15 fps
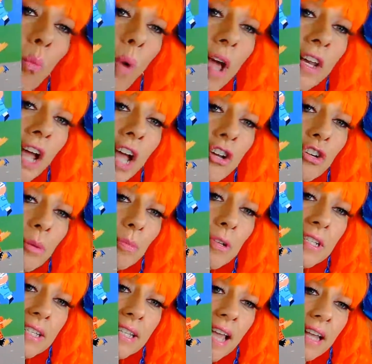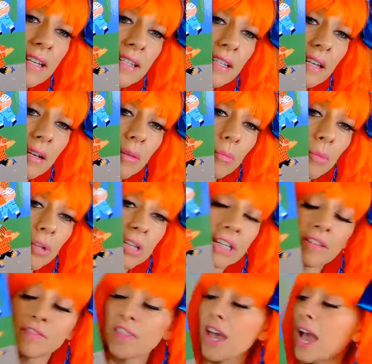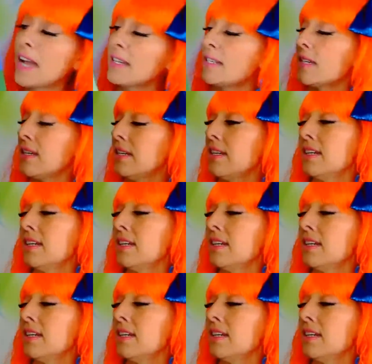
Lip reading: 100% believe that.